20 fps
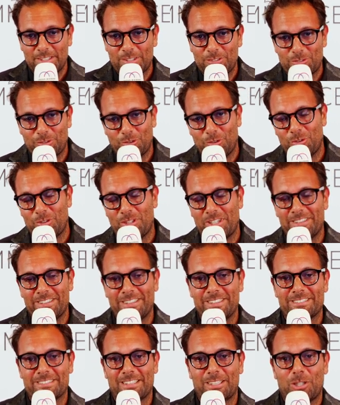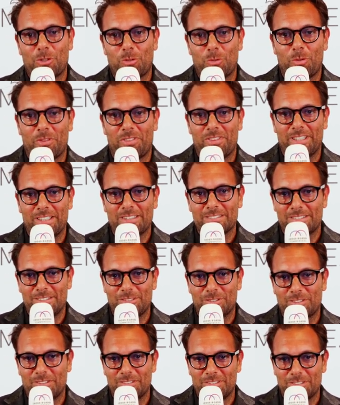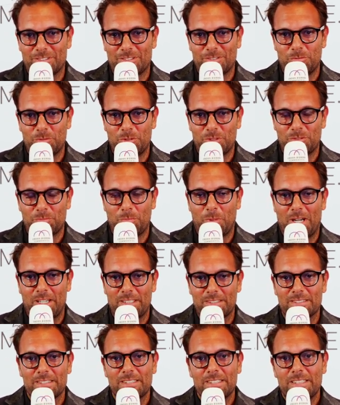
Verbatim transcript: So really is a uh, cool things this this this part,